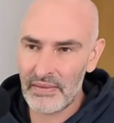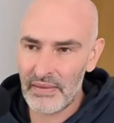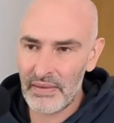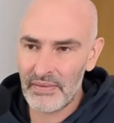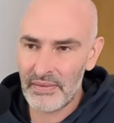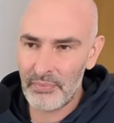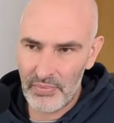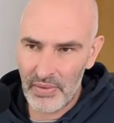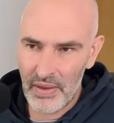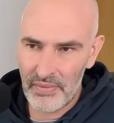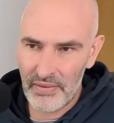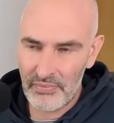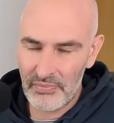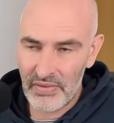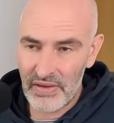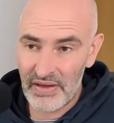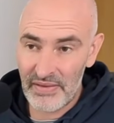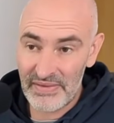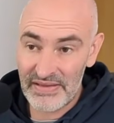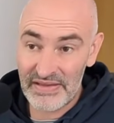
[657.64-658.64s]
The problem
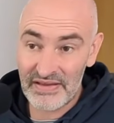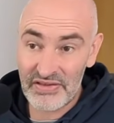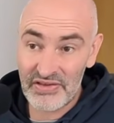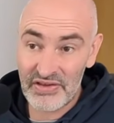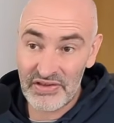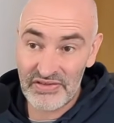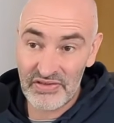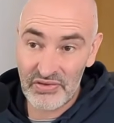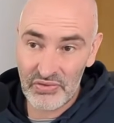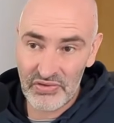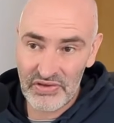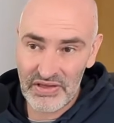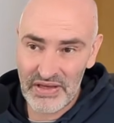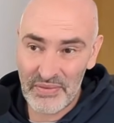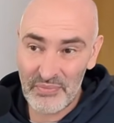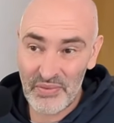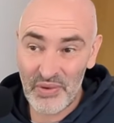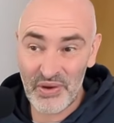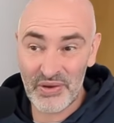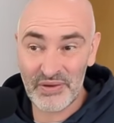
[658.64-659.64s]
for him isn't just losing
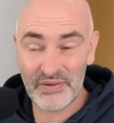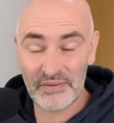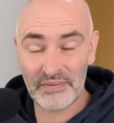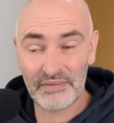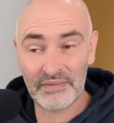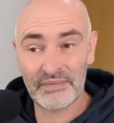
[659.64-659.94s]
a pawn.